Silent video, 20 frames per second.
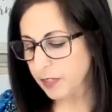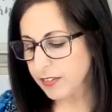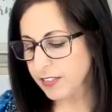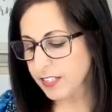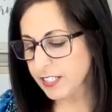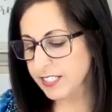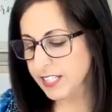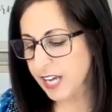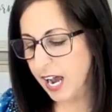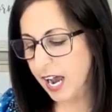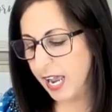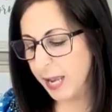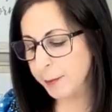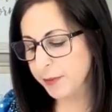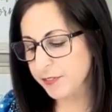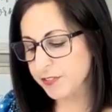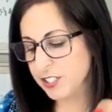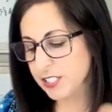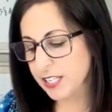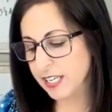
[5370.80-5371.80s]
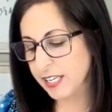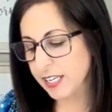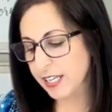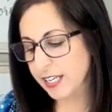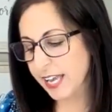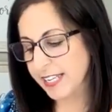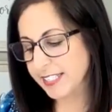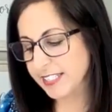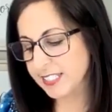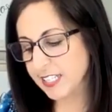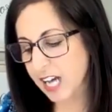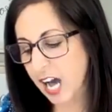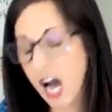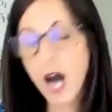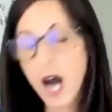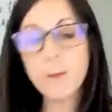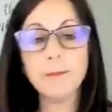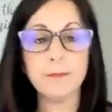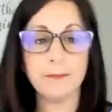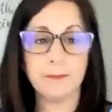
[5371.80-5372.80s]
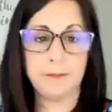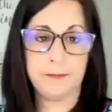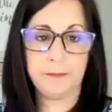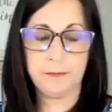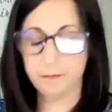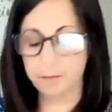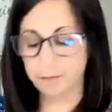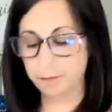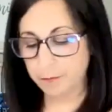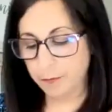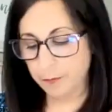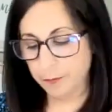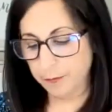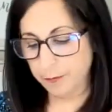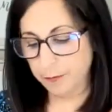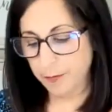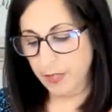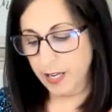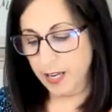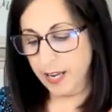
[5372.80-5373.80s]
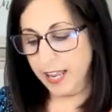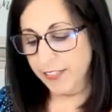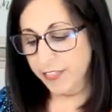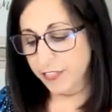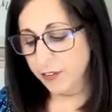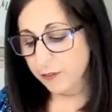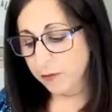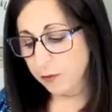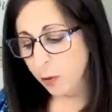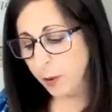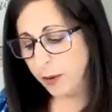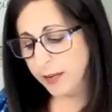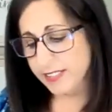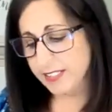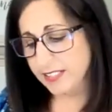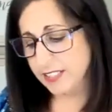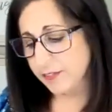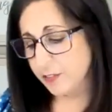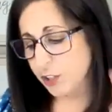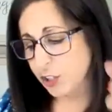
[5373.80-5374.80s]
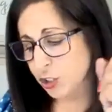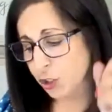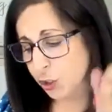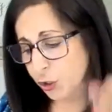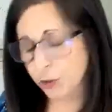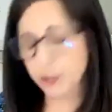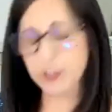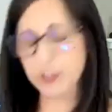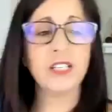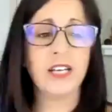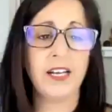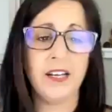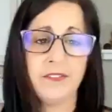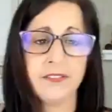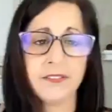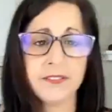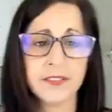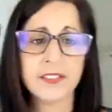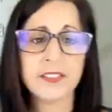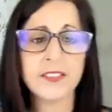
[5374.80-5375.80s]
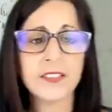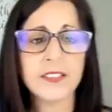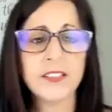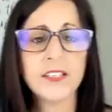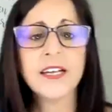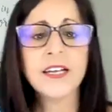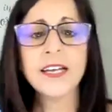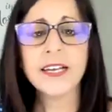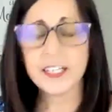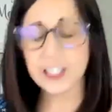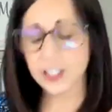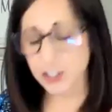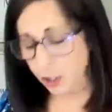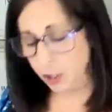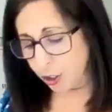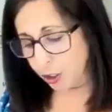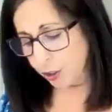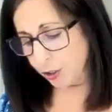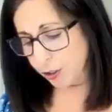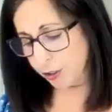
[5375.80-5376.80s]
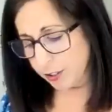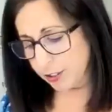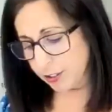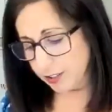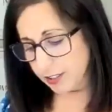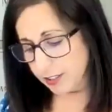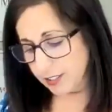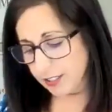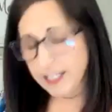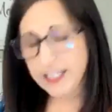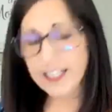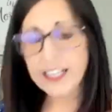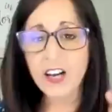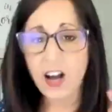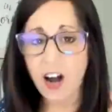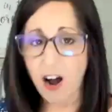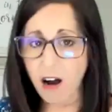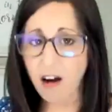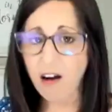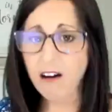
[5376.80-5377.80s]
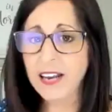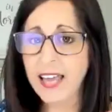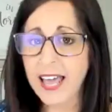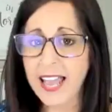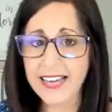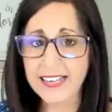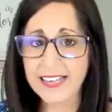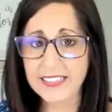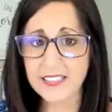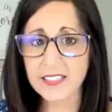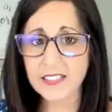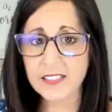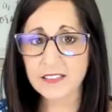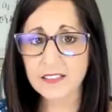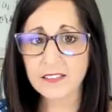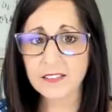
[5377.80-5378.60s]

The time of singing has come, and the voice of the turtle dove is heard in our land.